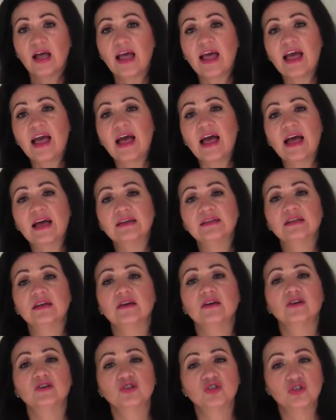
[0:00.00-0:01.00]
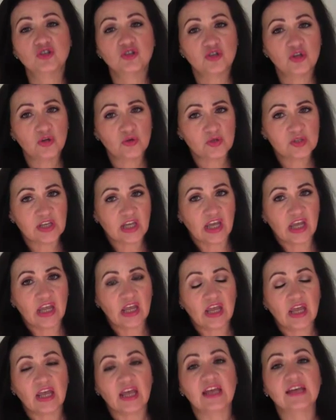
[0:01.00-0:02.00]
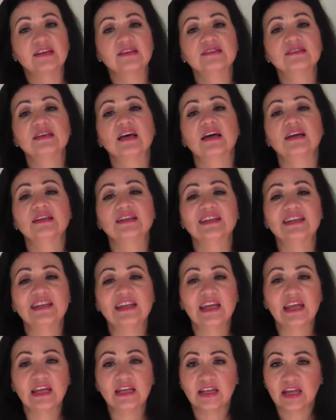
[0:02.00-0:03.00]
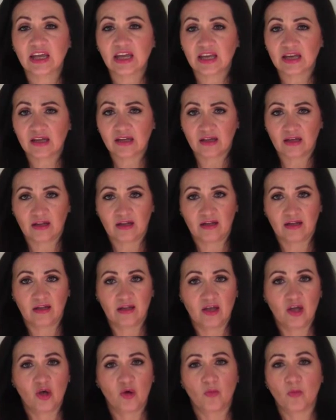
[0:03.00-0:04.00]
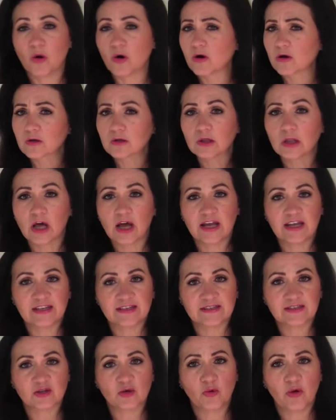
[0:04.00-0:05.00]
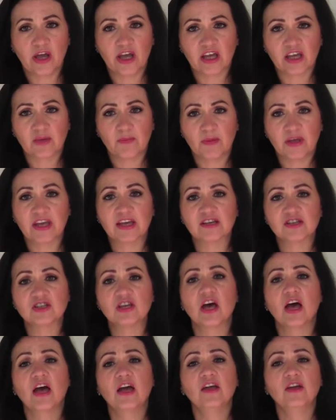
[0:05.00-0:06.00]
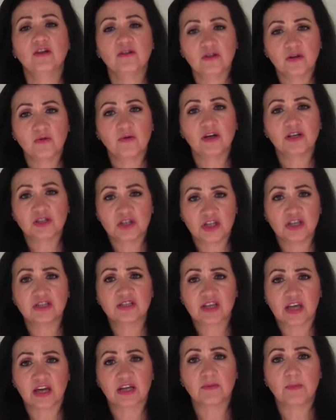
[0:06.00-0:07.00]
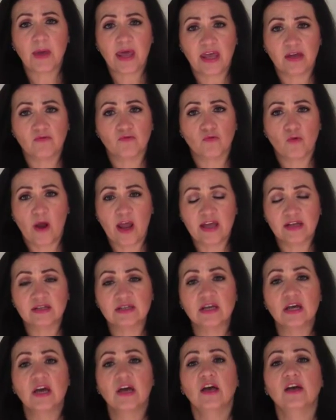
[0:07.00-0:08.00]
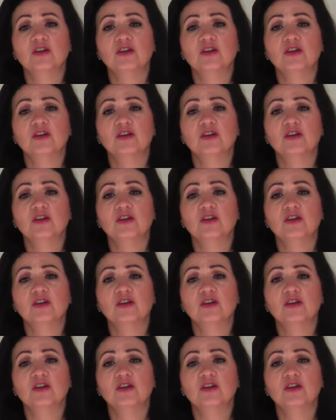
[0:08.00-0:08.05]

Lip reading: And Susie is needing more clients quick, because you know what? She's got to pay rent.